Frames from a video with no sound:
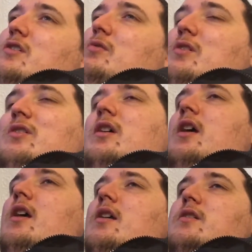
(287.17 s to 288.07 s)
It's all good.
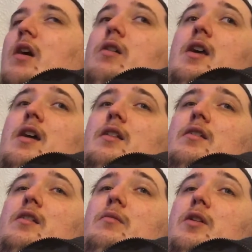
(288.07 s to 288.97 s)
So yeah,
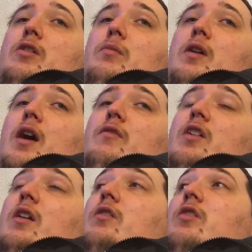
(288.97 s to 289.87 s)
this is going to be a duplicated
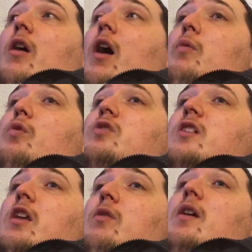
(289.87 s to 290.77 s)
video. So I will
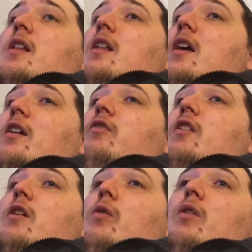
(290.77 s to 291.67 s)
see you in the next
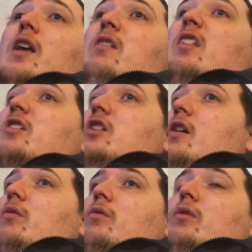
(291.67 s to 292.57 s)
video on either
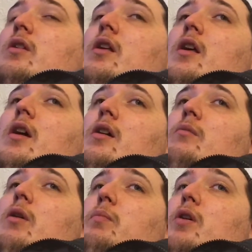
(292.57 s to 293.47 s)
channel.
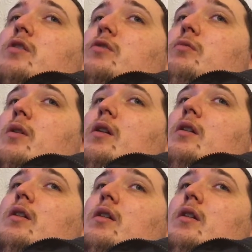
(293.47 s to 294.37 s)
My personal
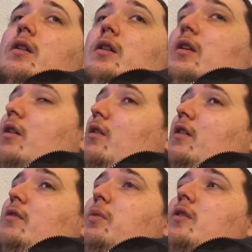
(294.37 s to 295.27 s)
one, you know,
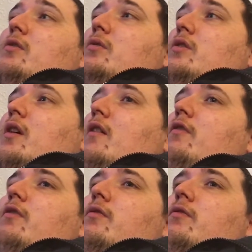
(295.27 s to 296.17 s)
that's personal stuff.
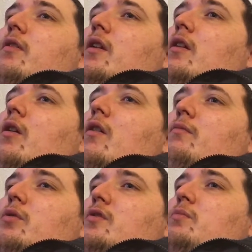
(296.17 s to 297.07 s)
And I know
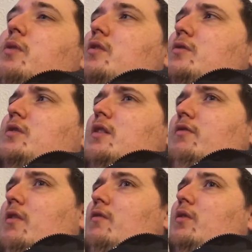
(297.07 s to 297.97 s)
I've put some personal
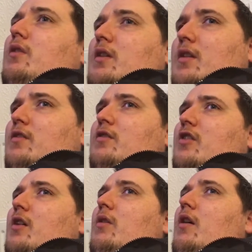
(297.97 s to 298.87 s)
stuff over on this
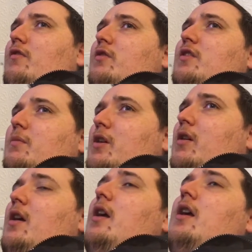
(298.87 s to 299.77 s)
channel, iPhone Snapchat.